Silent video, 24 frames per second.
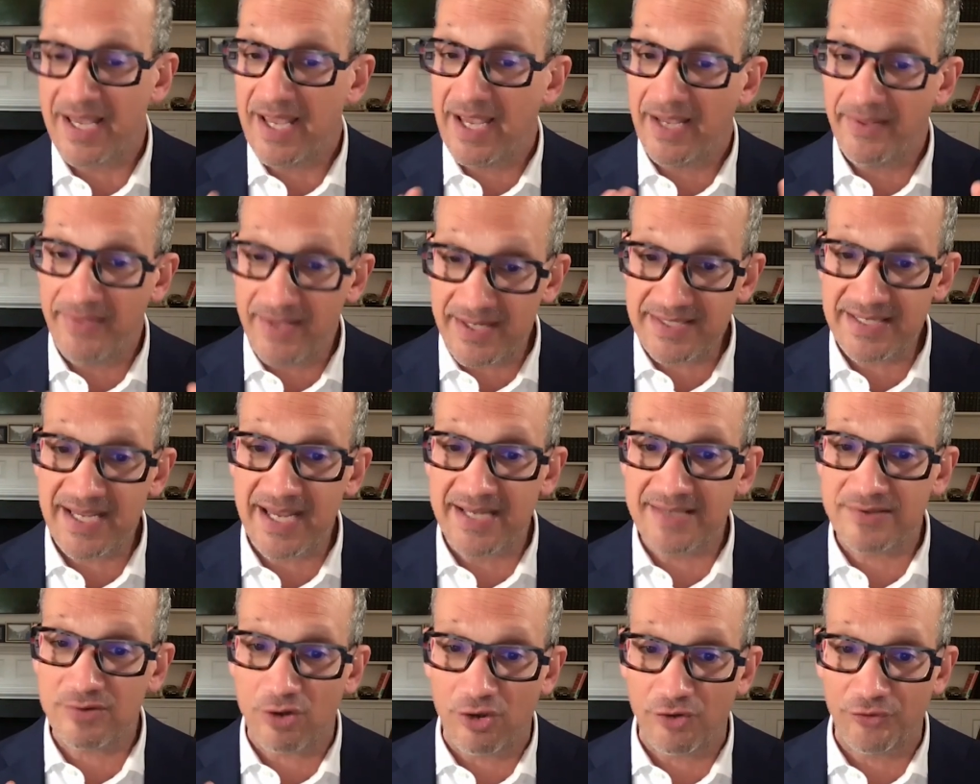And that
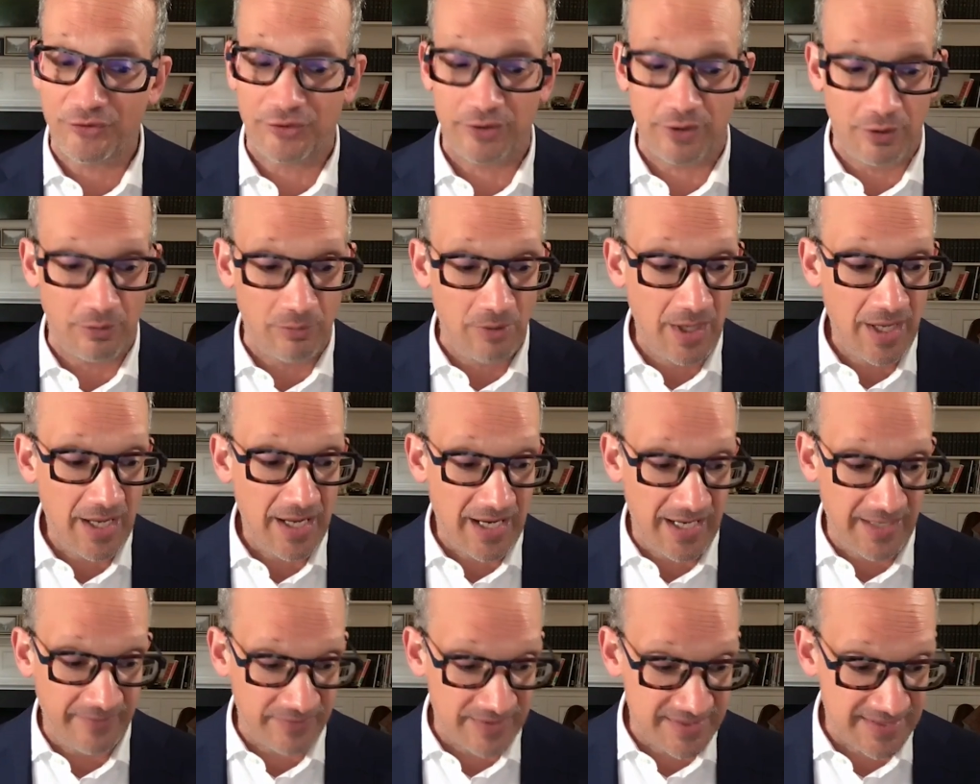takes also,
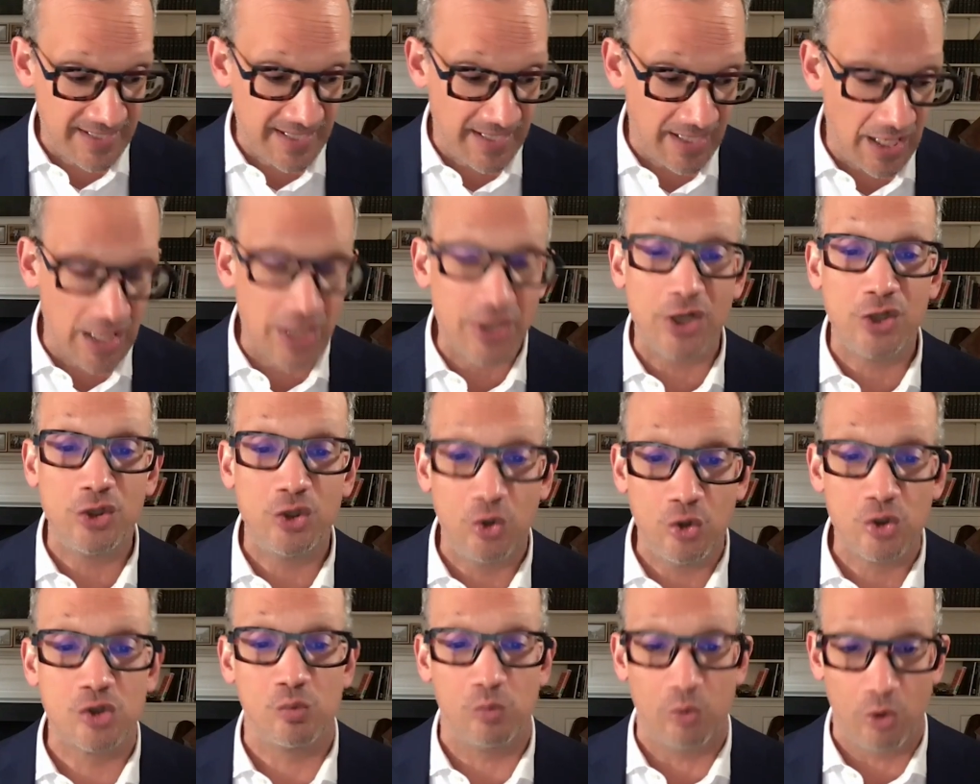I have to say, an
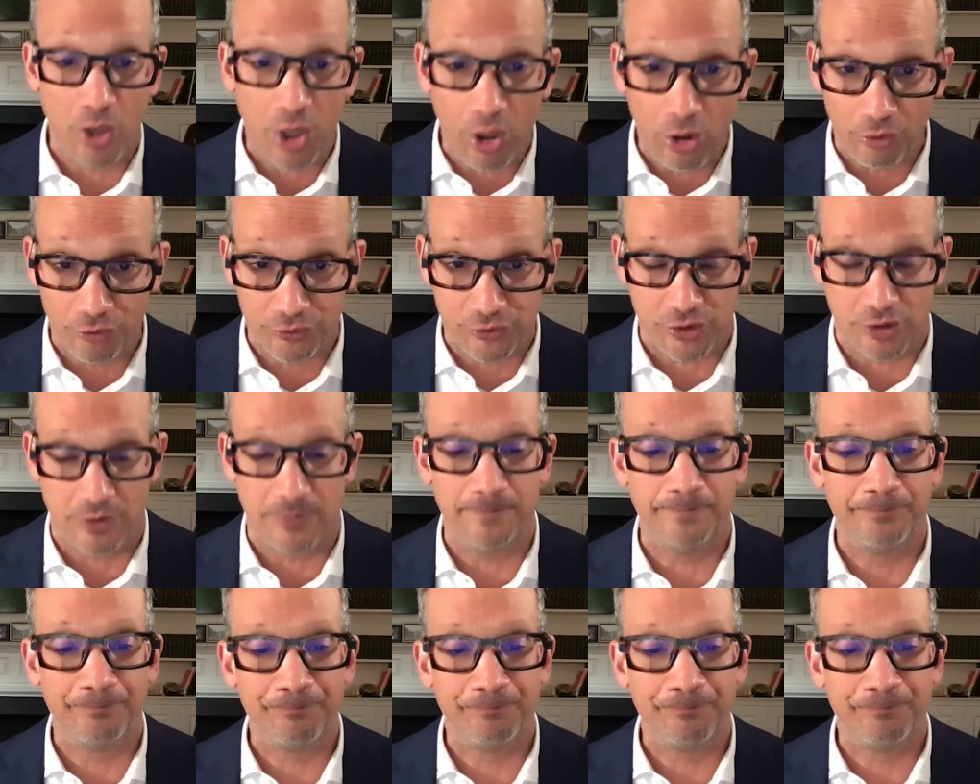unusual culture.